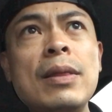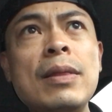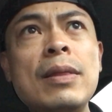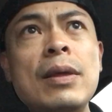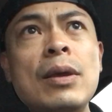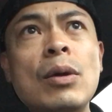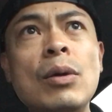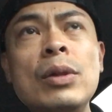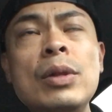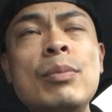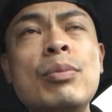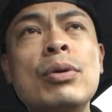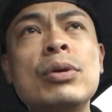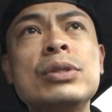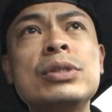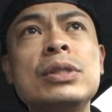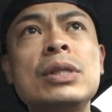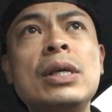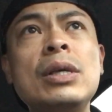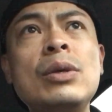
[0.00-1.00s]
the only
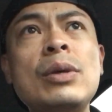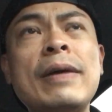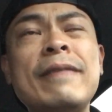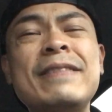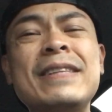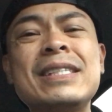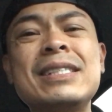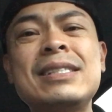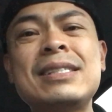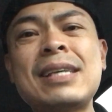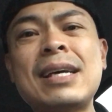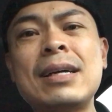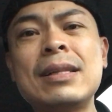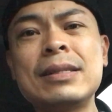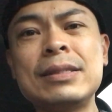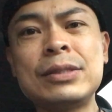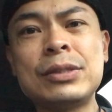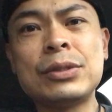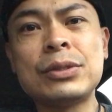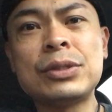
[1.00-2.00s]
person that you have to sell
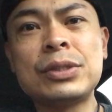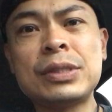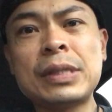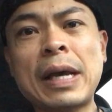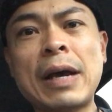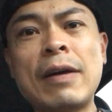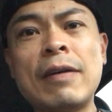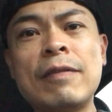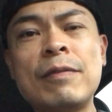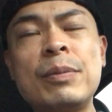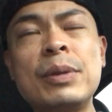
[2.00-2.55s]
is yourself,